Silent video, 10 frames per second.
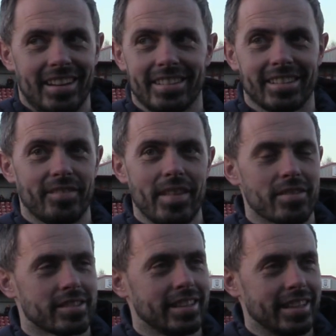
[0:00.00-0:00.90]
Listen, I've
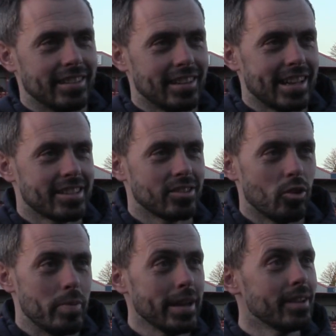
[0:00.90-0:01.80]
never seen lads
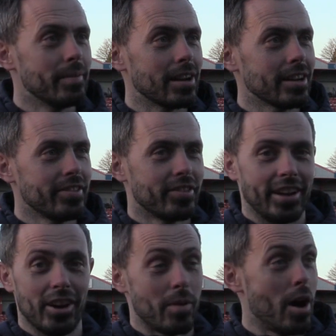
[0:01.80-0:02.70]
so big in my life,
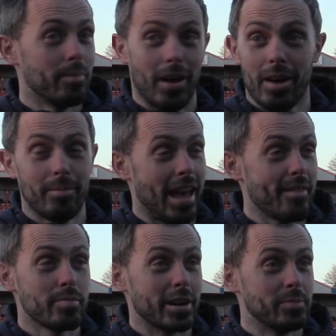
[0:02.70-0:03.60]
and I'm
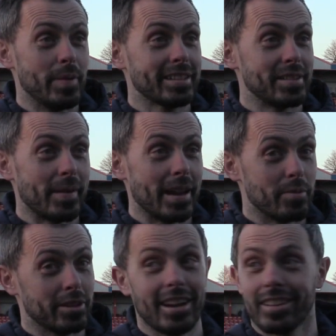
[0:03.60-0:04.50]
everybody's big to me,
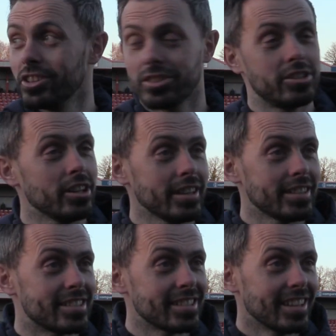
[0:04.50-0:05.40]
but they're just
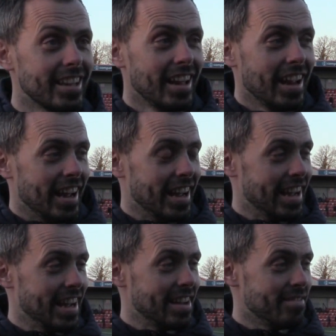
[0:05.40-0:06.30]
giants.
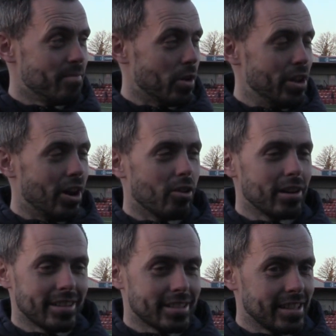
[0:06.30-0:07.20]
But no,
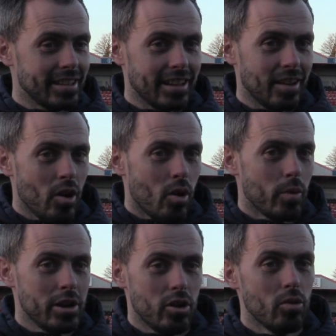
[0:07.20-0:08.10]
listen,
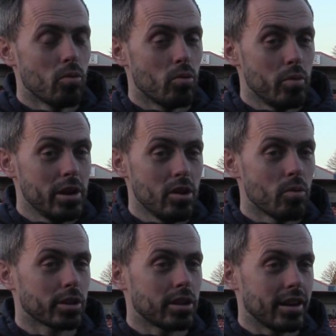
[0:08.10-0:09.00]
we knew
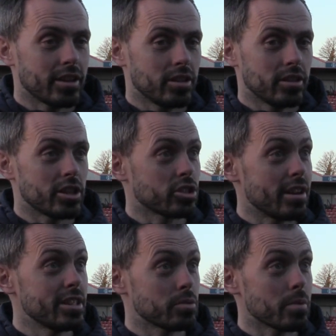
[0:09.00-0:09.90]
what their
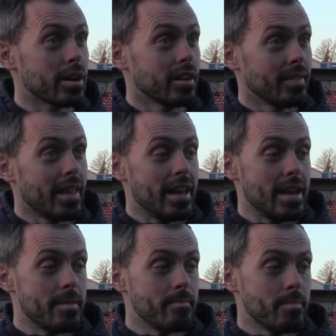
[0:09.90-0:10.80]
strengths were,
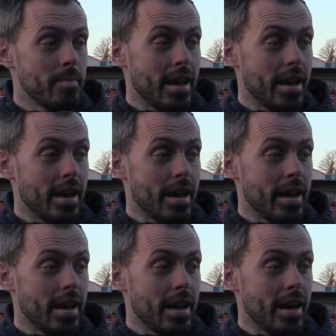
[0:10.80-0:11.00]
and